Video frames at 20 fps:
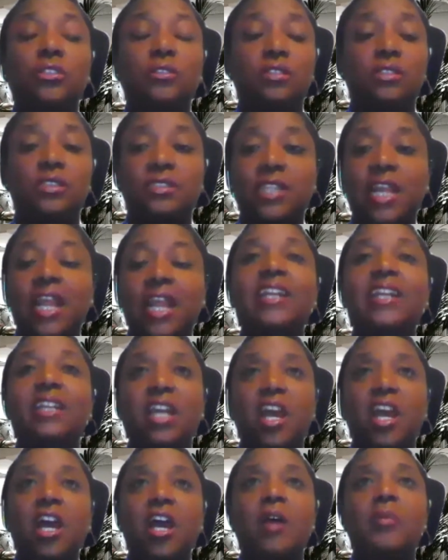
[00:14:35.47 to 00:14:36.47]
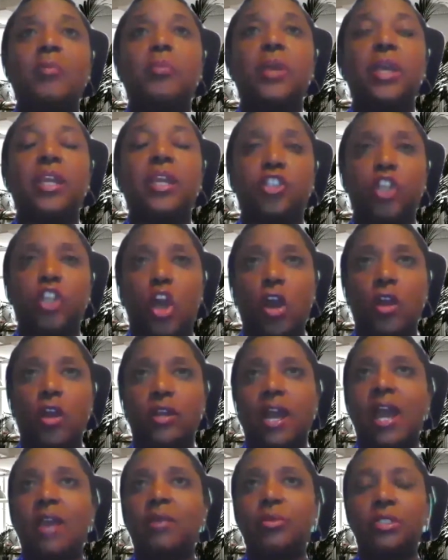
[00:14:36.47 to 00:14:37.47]
stand up and
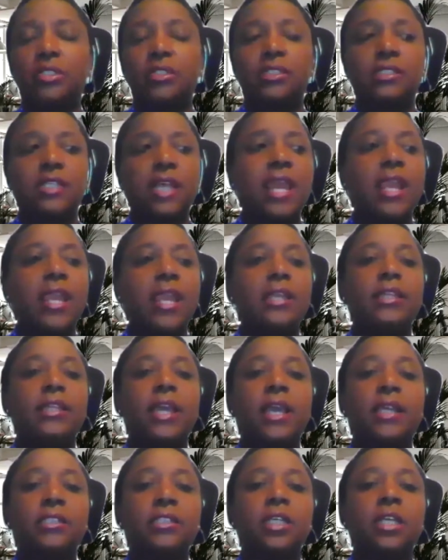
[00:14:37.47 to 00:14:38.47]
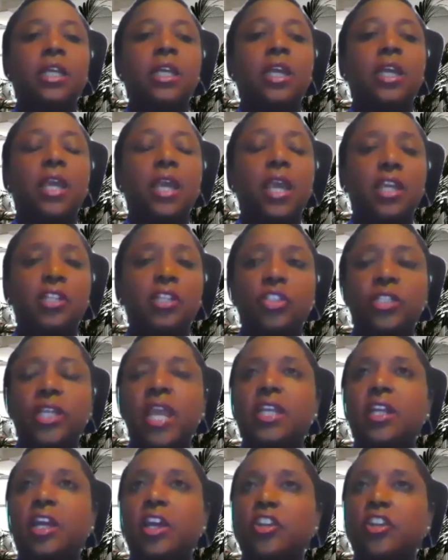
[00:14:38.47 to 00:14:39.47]
talk. I would say that
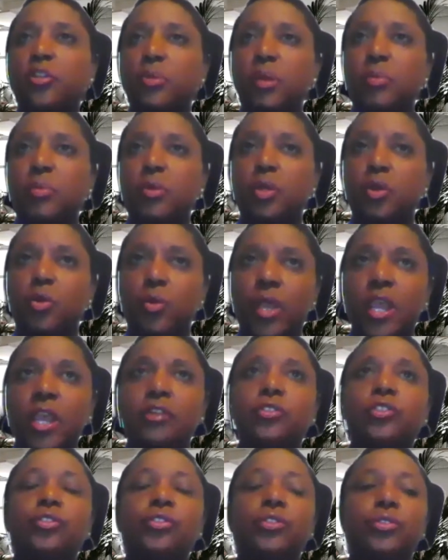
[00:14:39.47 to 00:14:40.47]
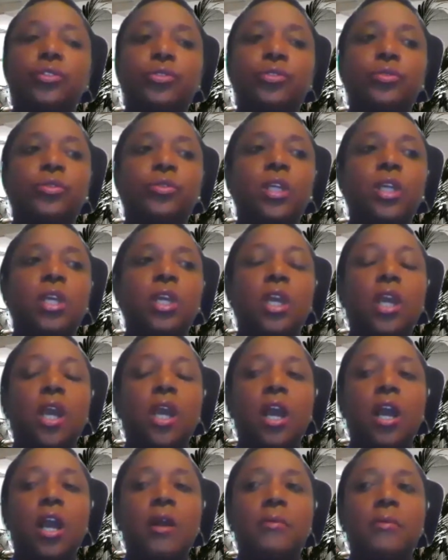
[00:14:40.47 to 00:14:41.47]
educate other people around you.
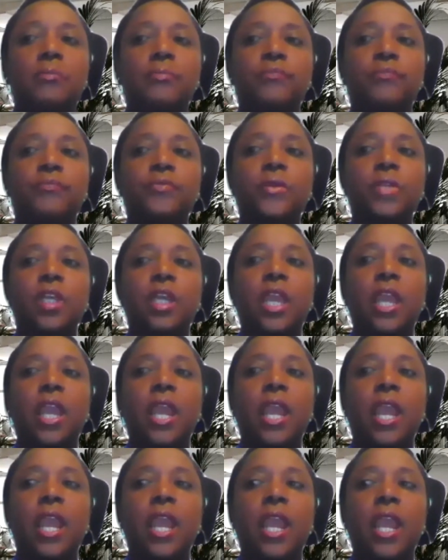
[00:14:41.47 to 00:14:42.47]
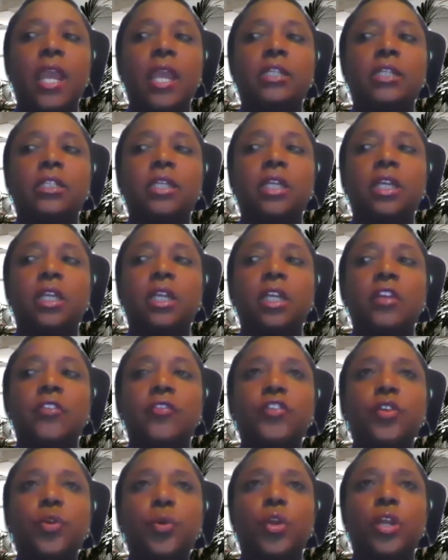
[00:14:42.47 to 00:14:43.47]
And
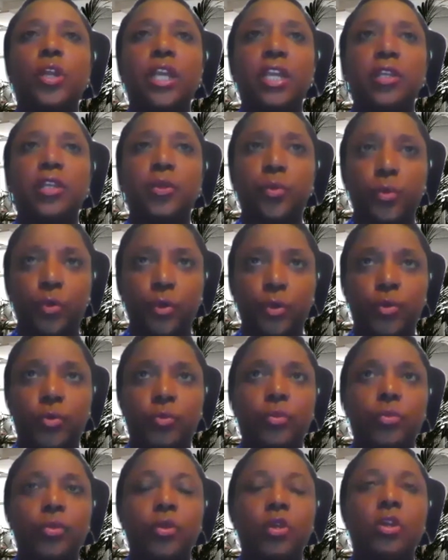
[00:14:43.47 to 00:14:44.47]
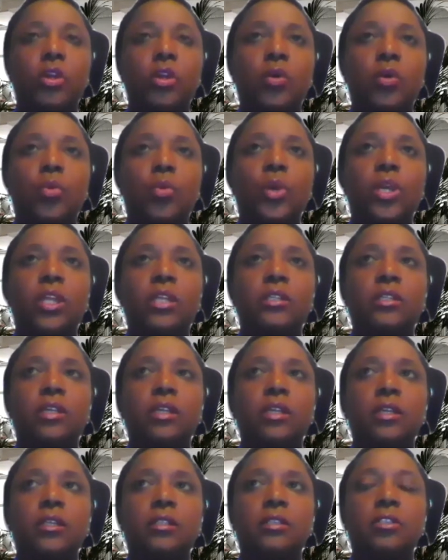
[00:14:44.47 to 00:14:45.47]
if you are in the room when
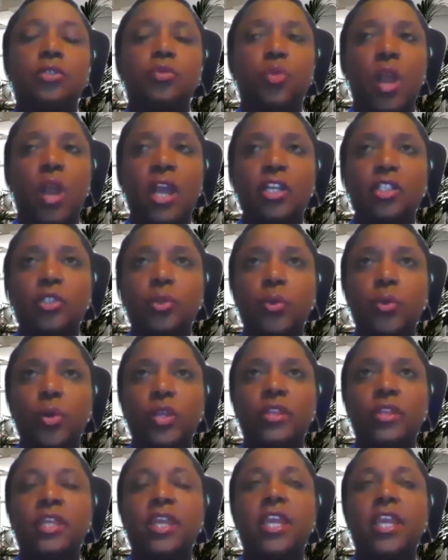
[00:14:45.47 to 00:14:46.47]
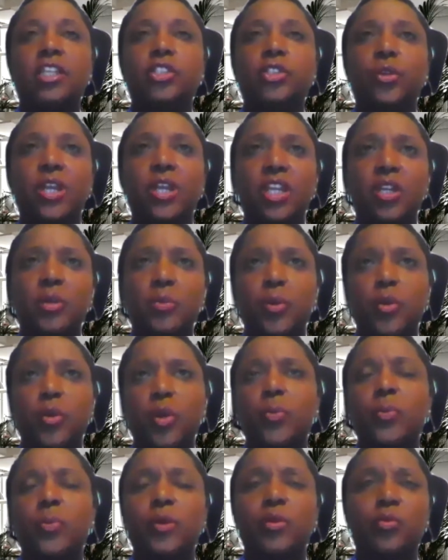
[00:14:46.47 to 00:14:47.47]
derogatory things or
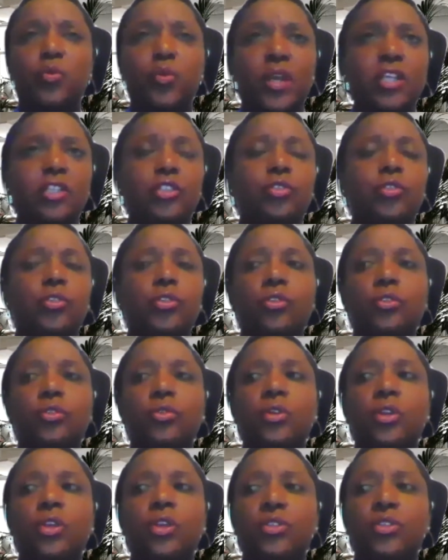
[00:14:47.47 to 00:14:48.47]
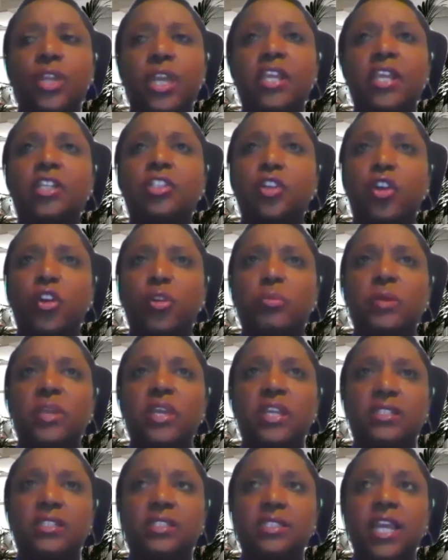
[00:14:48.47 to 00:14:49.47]
inappropriate racial things are
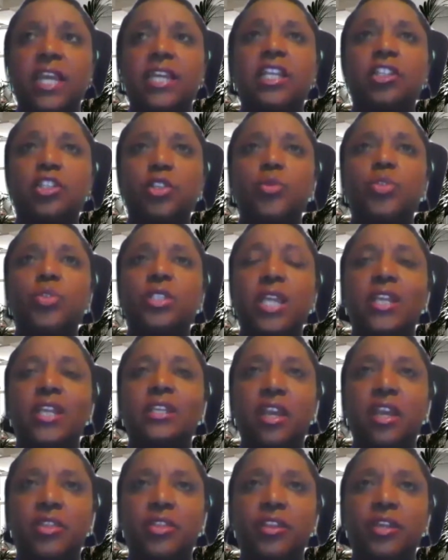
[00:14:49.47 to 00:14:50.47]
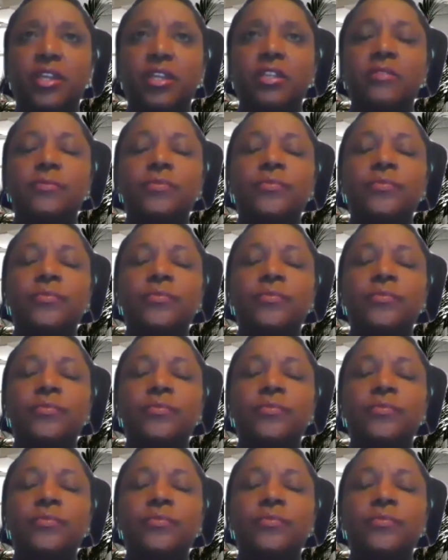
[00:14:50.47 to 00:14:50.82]
being said and you say nothing,